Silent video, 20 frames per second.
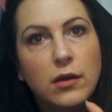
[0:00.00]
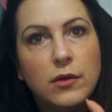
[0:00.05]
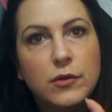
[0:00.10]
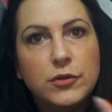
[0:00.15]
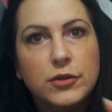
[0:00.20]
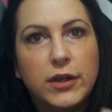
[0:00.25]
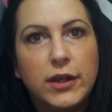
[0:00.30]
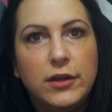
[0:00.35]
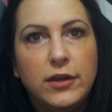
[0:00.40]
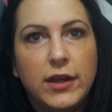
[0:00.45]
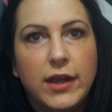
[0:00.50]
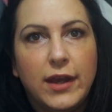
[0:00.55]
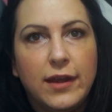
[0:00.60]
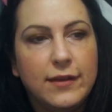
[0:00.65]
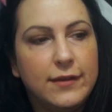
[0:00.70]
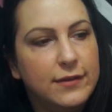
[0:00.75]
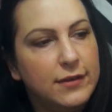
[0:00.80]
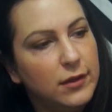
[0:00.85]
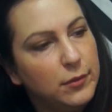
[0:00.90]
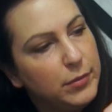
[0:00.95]
which again you
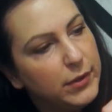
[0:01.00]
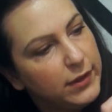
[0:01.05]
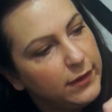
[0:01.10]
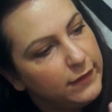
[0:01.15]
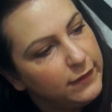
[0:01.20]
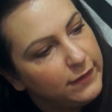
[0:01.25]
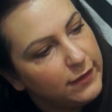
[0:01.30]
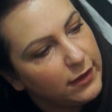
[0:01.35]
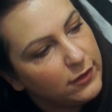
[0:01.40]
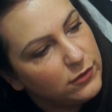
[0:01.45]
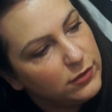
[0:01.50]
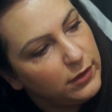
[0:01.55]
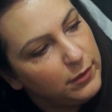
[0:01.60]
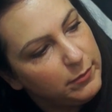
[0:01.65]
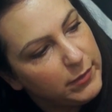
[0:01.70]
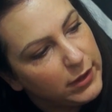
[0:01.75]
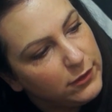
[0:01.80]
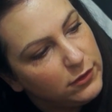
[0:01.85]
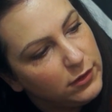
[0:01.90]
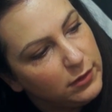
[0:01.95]
can't see, but it's actually
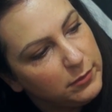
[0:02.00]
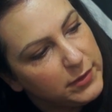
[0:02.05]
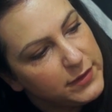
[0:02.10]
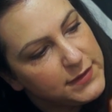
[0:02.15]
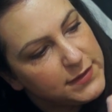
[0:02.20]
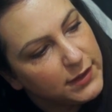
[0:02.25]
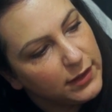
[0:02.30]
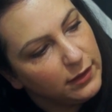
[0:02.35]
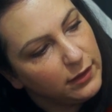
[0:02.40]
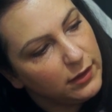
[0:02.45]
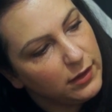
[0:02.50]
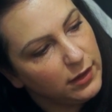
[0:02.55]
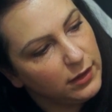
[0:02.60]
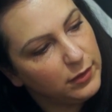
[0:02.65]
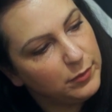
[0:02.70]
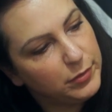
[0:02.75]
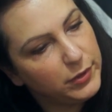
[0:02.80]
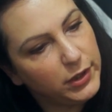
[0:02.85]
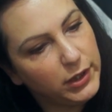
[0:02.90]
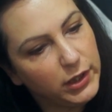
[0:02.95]
matching my skin
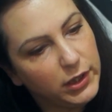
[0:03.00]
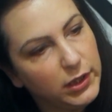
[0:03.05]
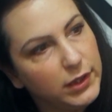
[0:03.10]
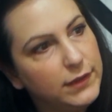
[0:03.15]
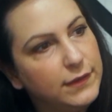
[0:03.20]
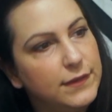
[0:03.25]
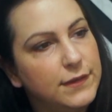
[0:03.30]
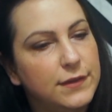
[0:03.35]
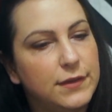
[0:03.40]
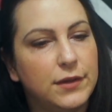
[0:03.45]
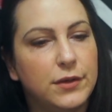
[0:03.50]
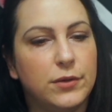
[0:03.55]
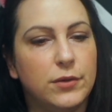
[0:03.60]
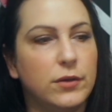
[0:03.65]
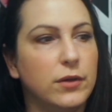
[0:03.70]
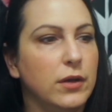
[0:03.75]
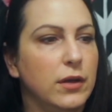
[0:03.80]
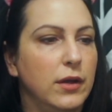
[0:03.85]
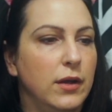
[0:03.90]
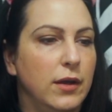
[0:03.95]
color pretty good.
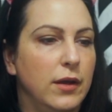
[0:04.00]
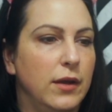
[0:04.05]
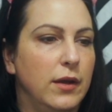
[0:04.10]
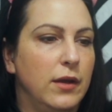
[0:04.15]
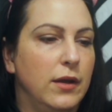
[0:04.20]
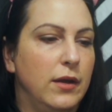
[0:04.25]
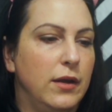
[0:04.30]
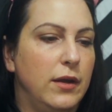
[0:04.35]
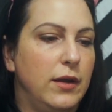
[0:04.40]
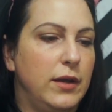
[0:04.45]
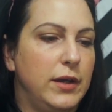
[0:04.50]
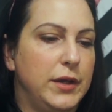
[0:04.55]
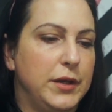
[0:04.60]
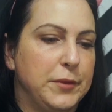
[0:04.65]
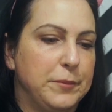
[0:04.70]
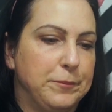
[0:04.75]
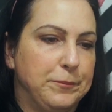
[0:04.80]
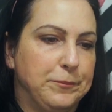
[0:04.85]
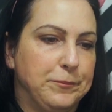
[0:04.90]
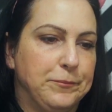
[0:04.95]
So
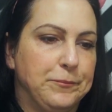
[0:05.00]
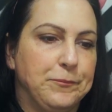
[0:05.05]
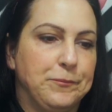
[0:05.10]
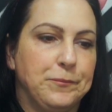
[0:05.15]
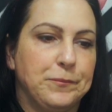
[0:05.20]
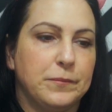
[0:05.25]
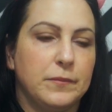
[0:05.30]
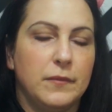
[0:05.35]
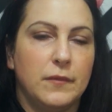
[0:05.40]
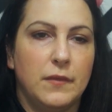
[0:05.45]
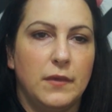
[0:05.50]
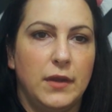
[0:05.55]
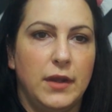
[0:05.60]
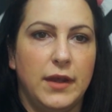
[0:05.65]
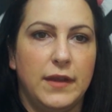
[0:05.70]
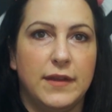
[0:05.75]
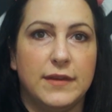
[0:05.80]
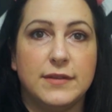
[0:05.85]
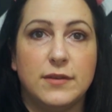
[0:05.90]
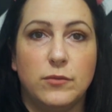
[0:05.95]

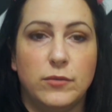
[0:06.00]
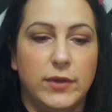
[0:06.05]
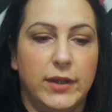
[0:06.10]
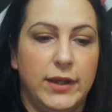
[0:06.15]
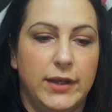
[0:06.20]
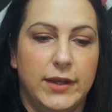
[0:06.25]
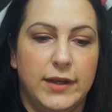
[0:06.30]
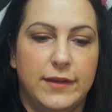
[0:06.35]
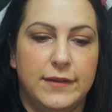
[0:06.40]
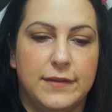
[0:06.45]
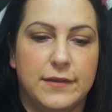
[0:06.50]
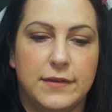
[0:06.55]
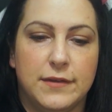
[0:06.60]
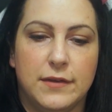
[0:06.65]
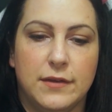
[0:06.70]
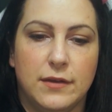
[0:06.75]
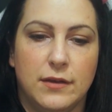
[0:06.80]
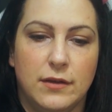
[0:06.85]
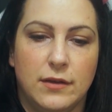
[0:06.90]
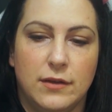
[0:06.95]
yeah, that's a really
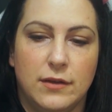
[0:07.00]
nice